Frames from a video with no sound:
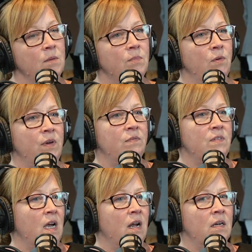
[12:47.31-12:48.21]
But we've
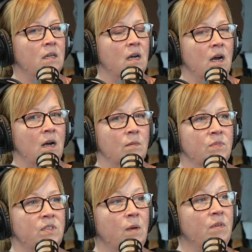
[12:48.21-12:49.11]
done
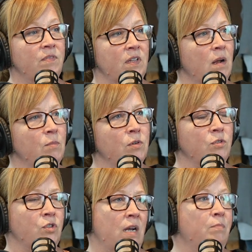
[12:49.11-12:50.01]
some of the
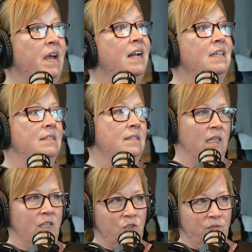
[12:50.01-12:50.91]
numbers on bat
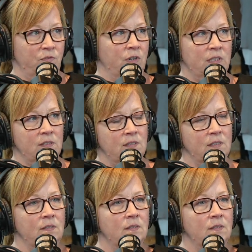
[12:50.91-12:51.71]
insulation, for instance.